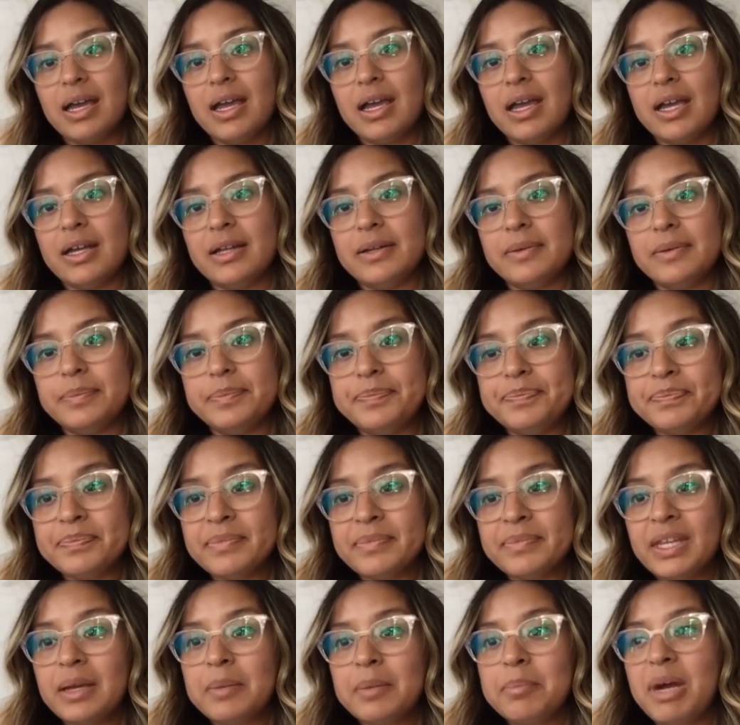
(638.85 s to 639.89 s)
And
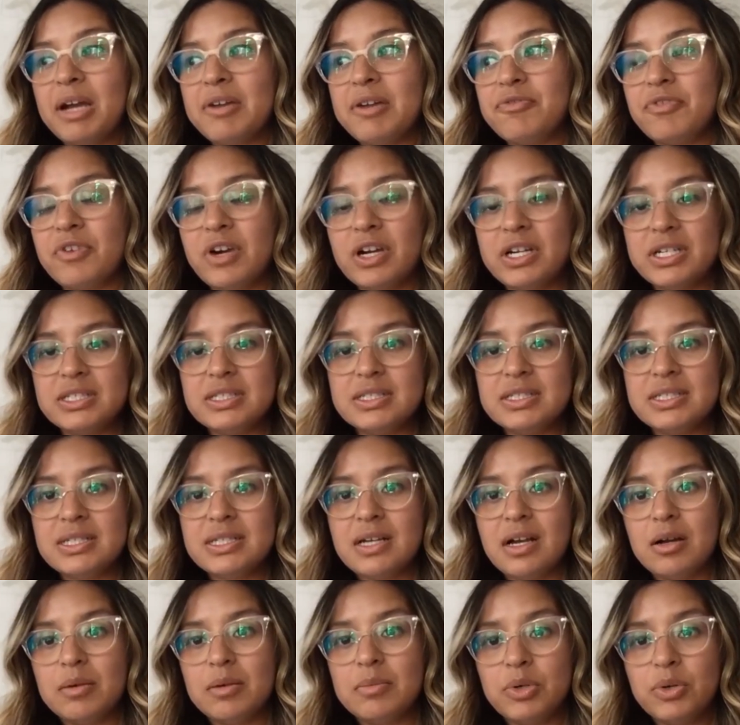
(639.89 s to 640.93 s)
my friends
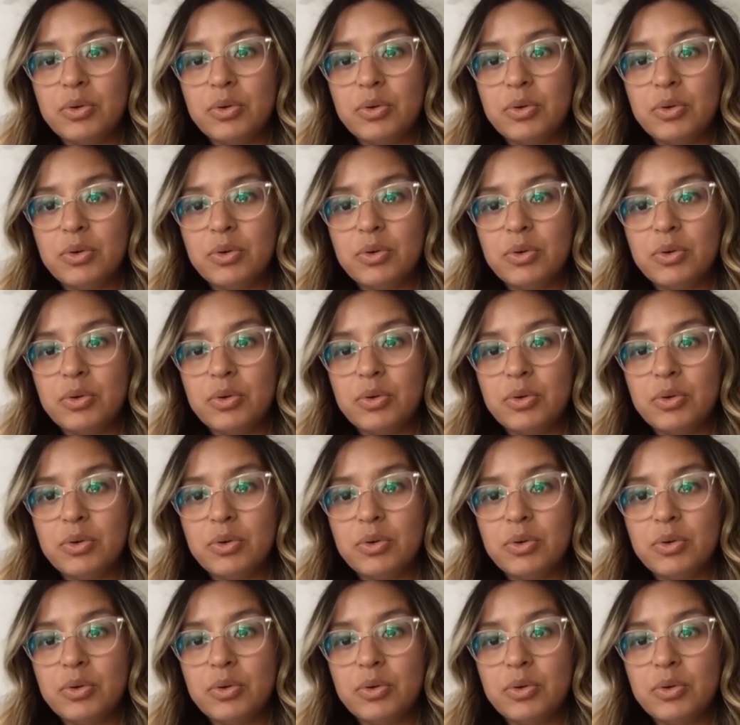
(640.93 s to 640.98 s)
um,